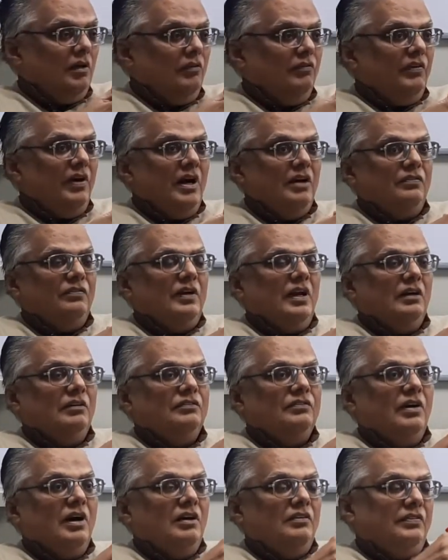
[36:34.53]
far flung,
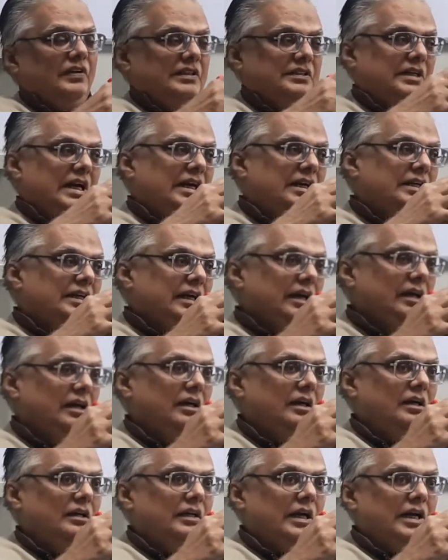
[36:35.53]
far fetched idea
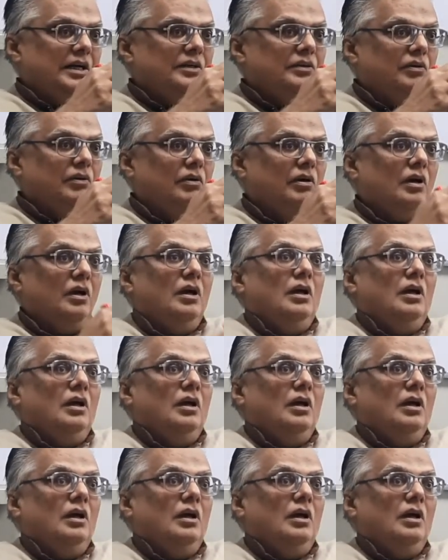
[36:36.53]
right now,